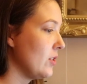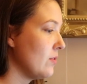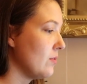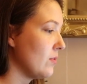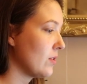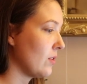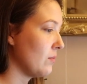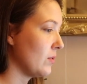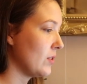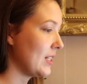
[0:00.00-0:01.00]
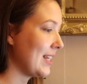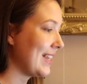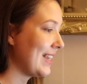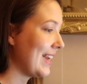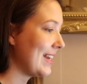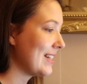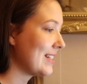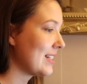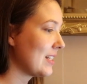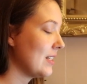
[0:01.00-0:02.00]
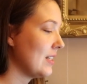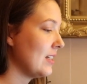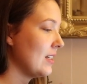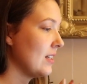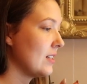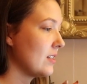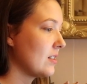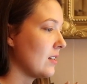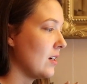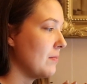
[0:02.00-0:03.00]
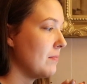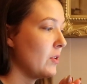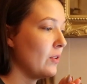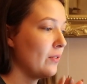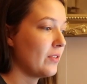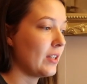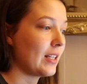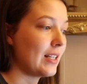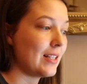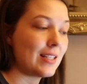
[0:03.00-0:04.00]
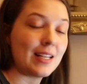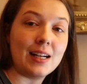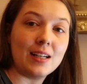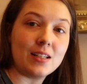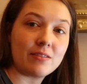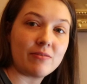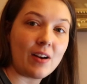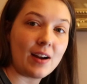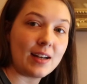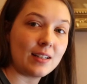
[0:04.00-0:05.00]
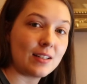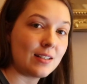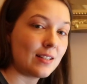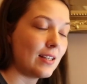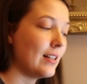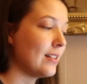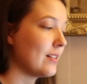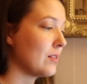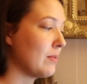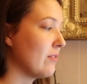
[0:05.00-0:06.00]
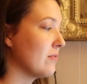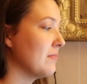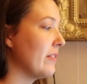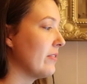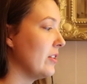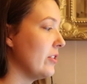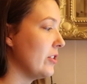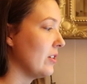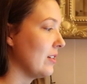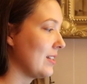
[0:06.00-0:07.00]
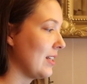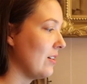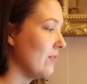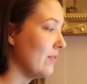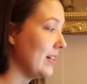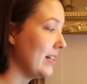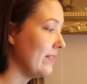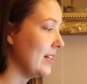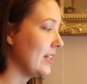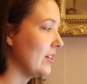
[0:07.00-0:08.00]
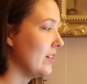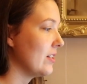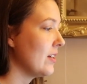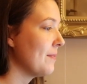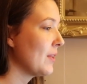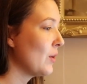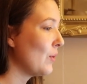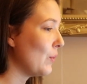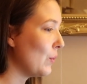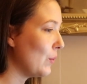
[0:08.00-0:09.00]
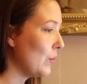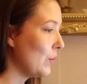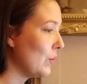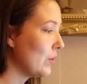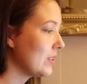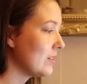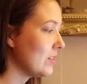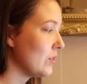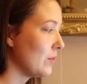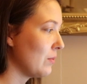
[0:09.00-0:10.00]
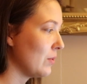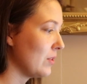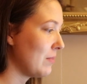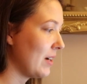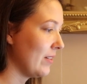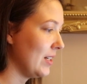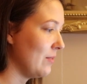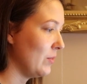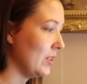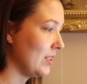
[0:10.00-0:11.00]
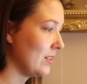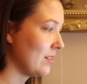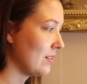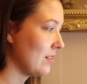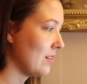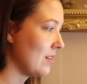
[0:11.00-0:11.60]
do also want to get some of the Conceal and Define concealers as well from Revolution, because they are really good. Or do I want the Barry M ones?